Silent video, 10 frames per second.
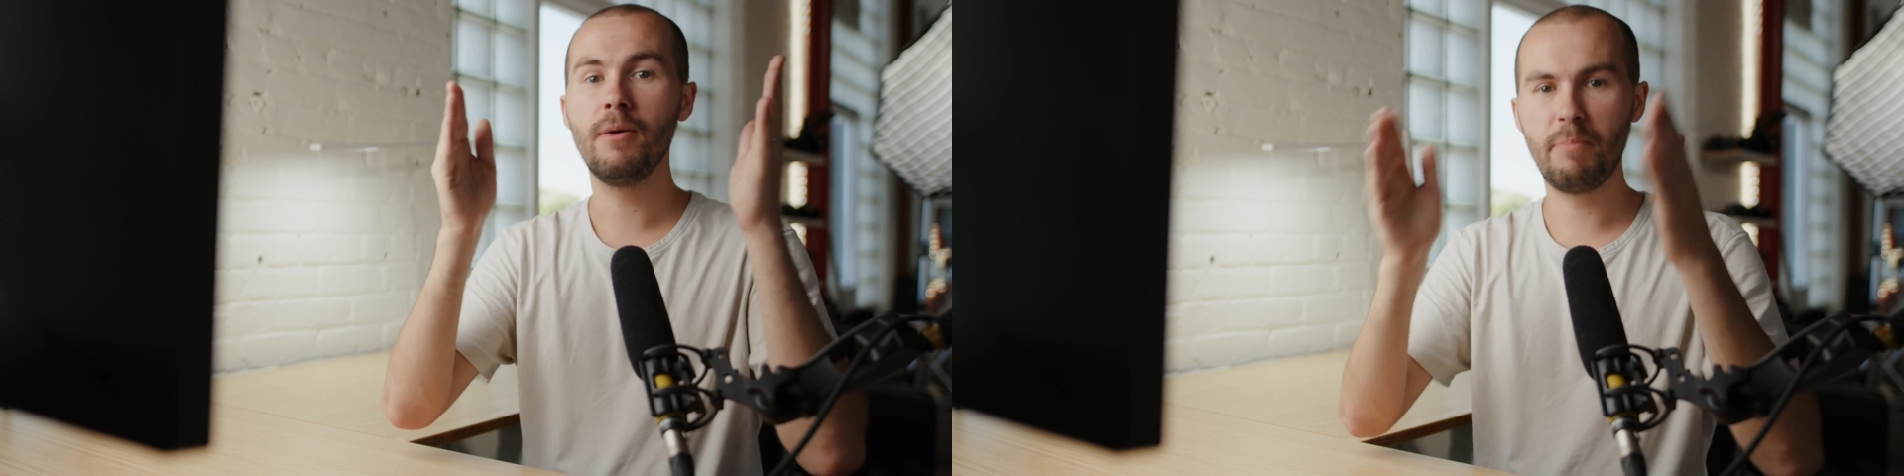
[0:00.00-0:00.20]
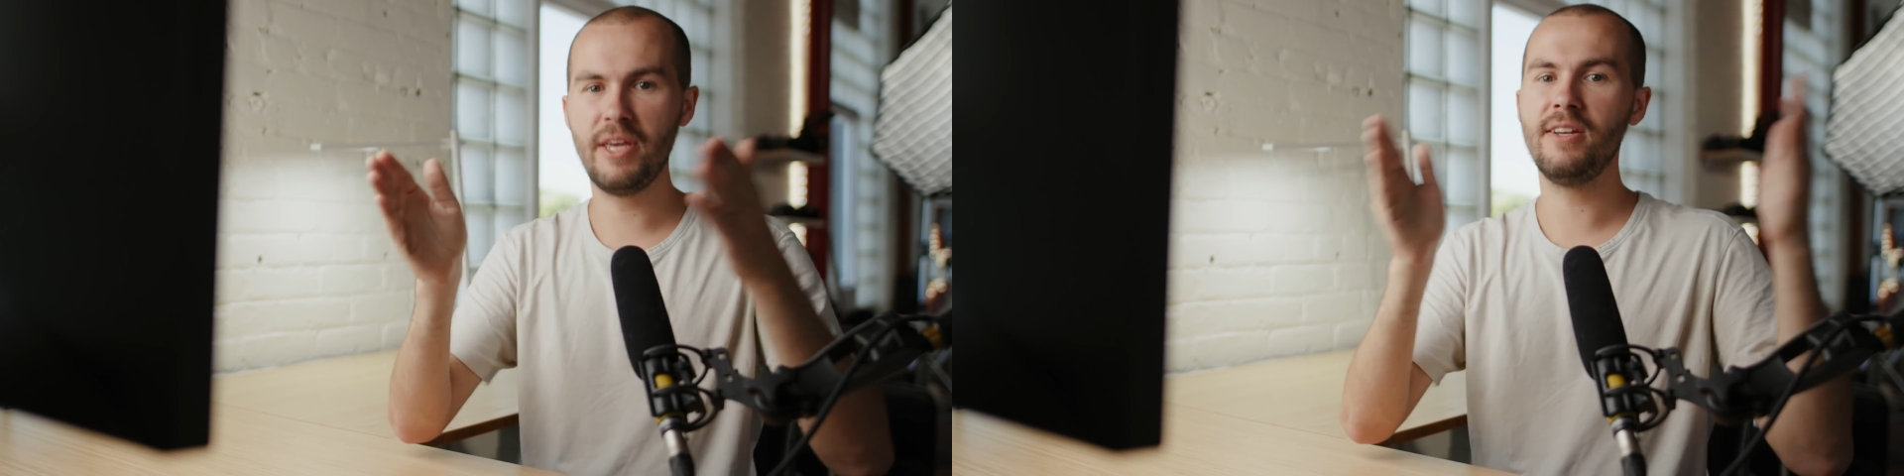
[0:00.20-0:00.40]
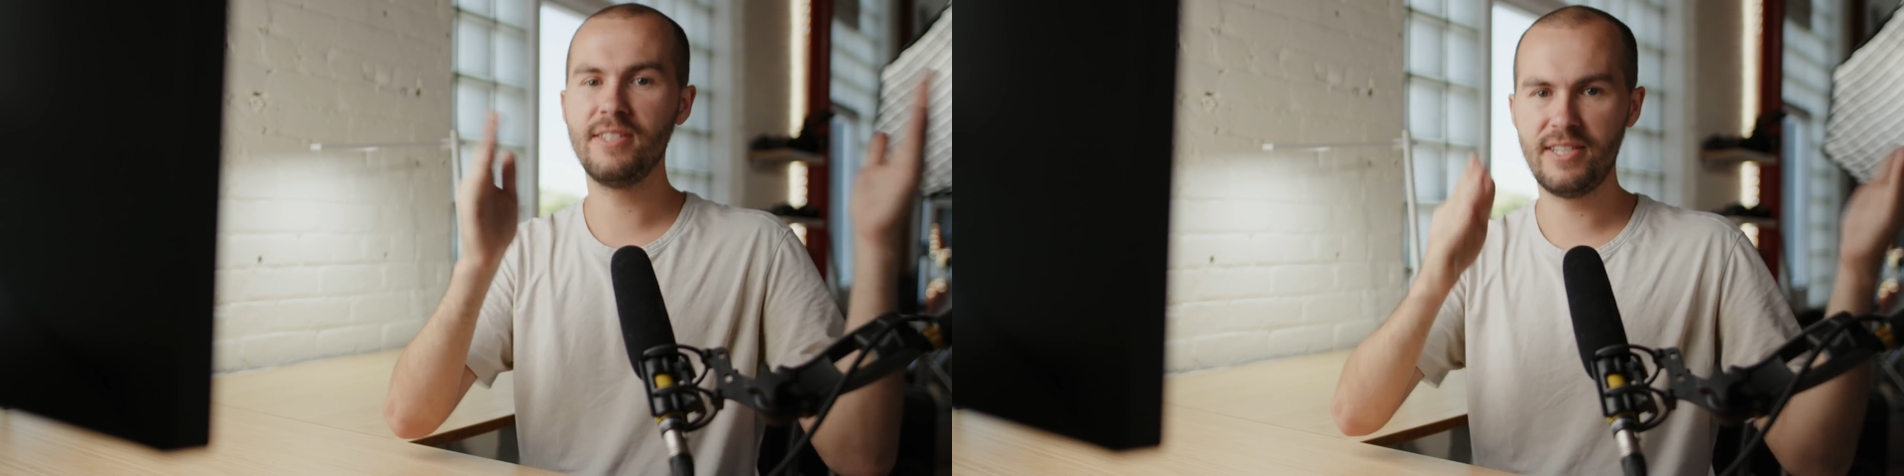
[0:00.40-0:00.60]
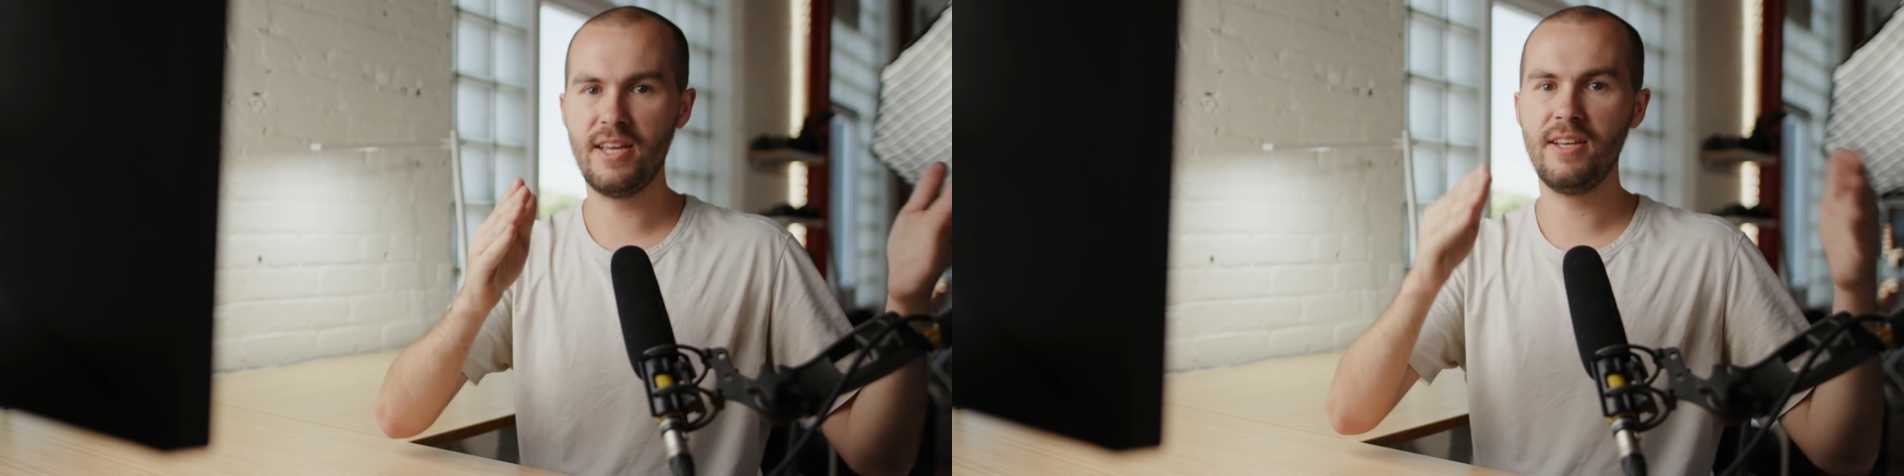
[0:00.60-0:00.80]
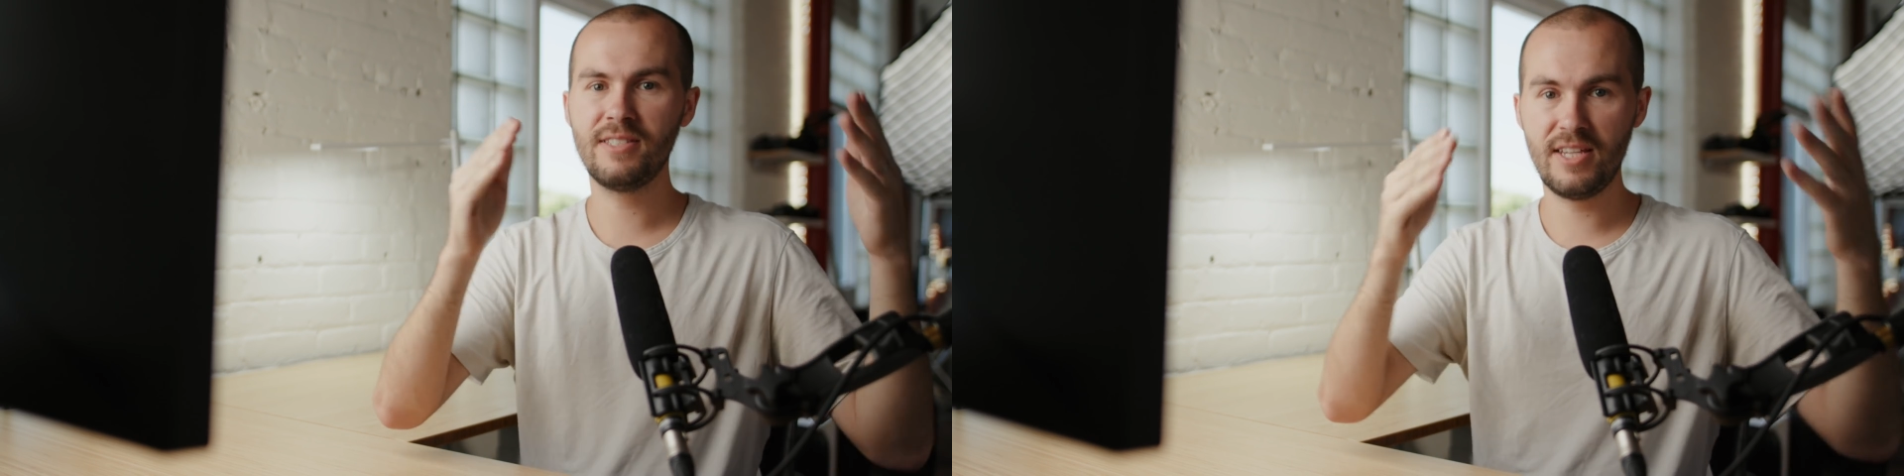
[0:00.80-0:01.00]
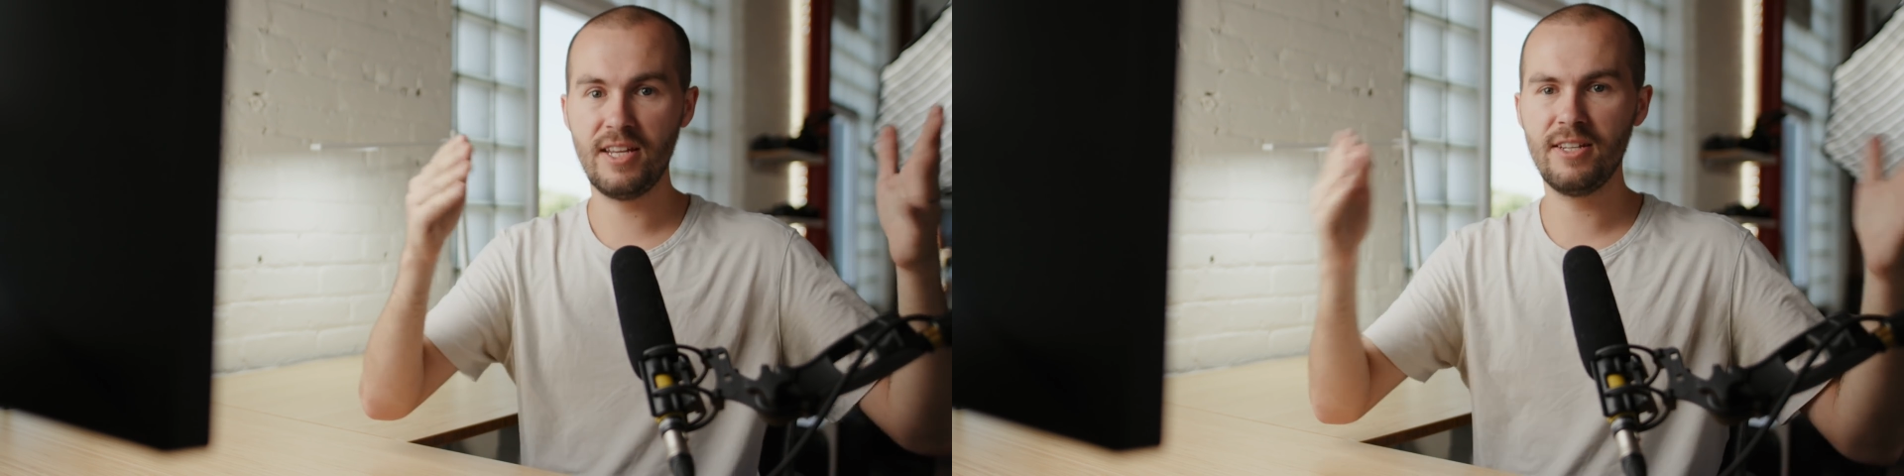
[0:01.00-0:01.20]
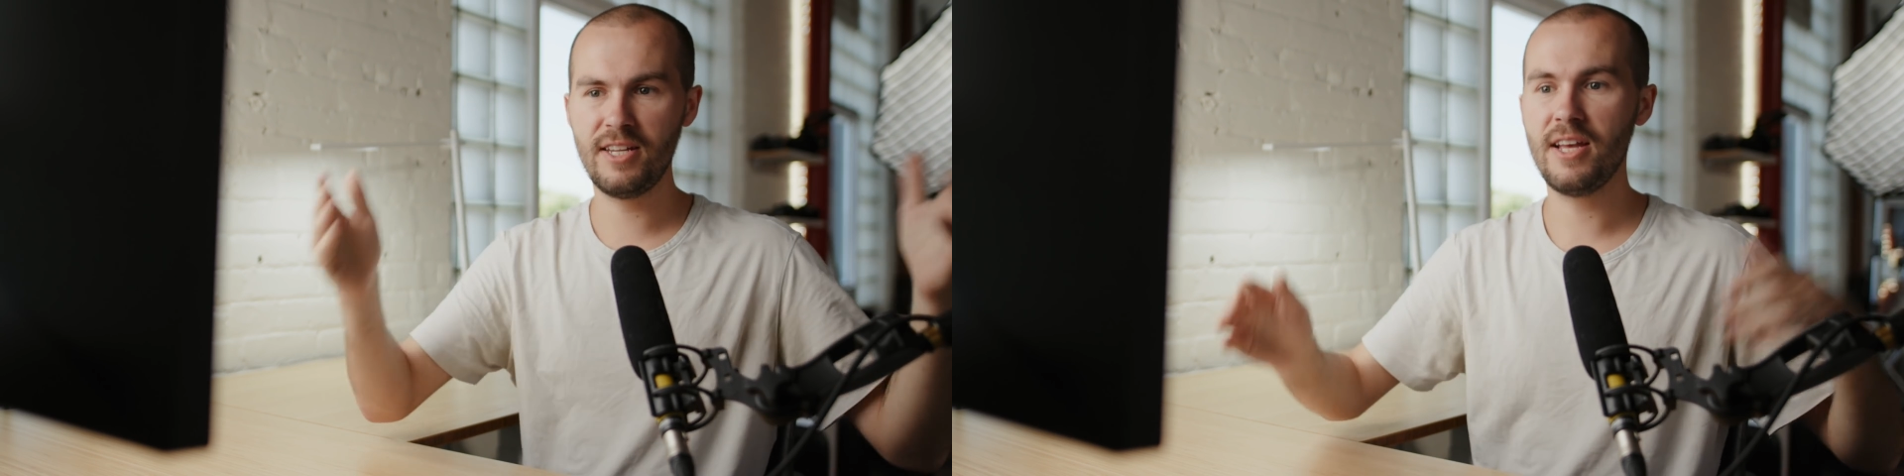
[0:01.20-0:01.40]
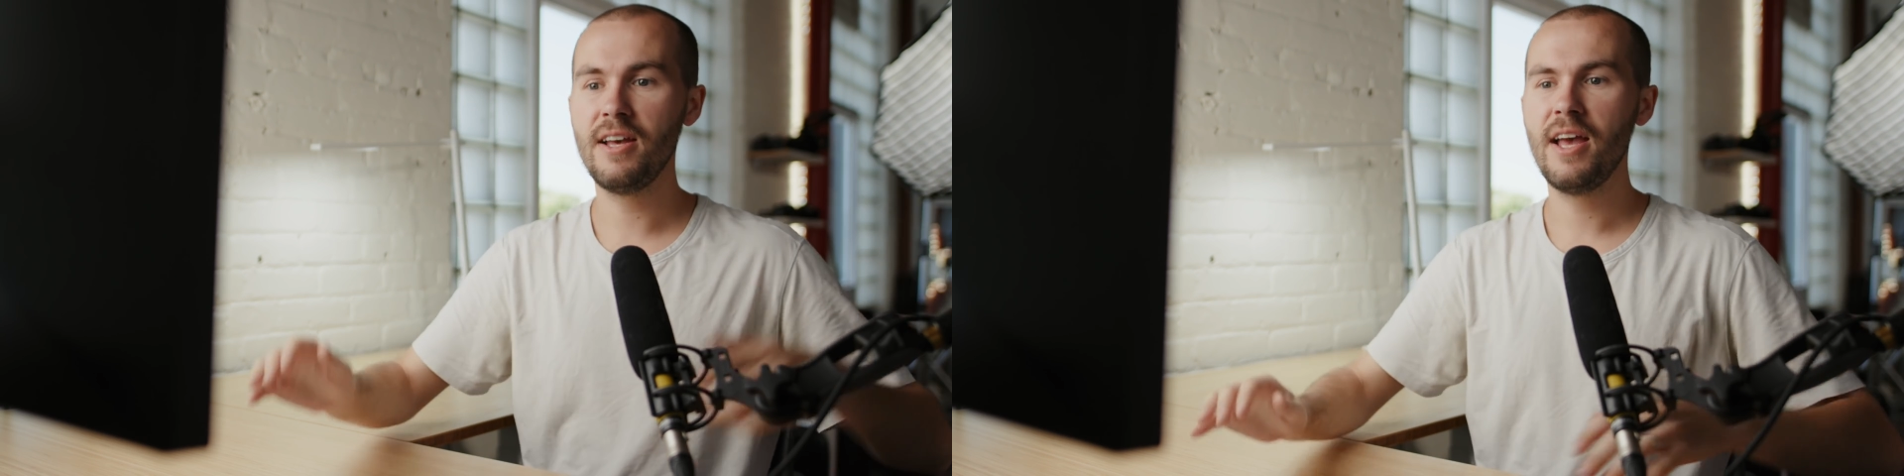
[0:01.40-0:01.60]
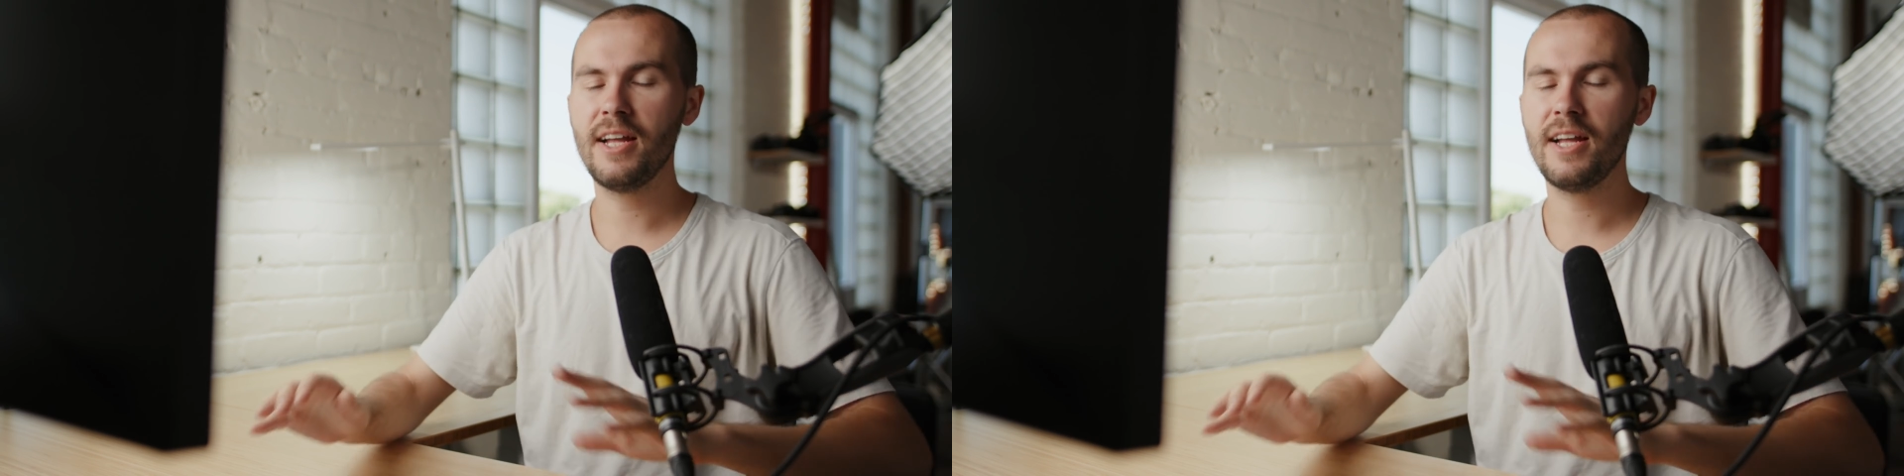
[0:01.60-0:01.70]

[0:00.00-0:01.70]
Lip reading: B to C, C to D,